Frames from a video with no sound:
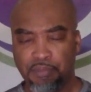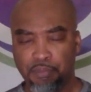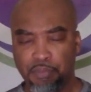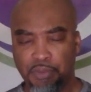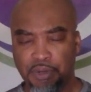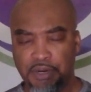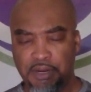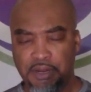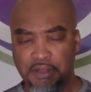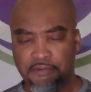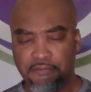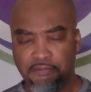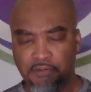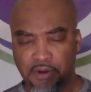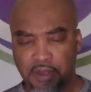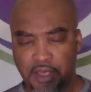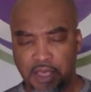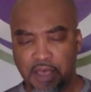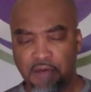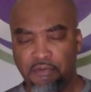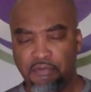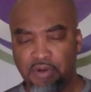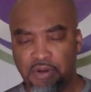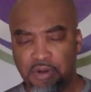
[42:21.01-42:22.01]
but never
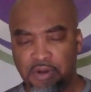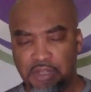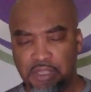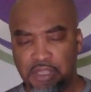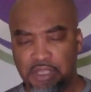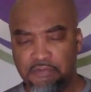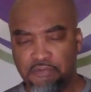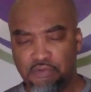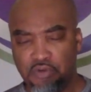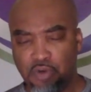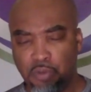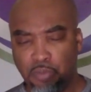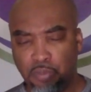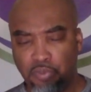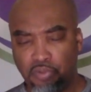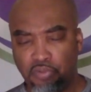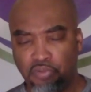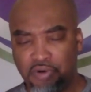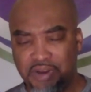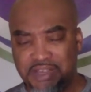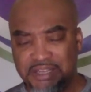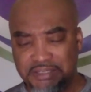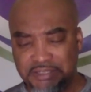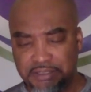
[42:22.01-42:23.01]
ever leave your
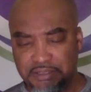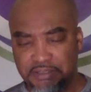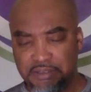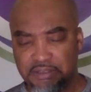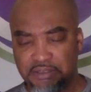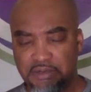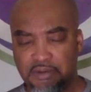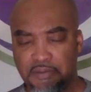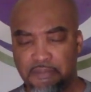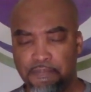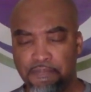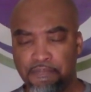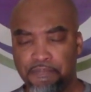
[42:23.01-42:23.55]
presence,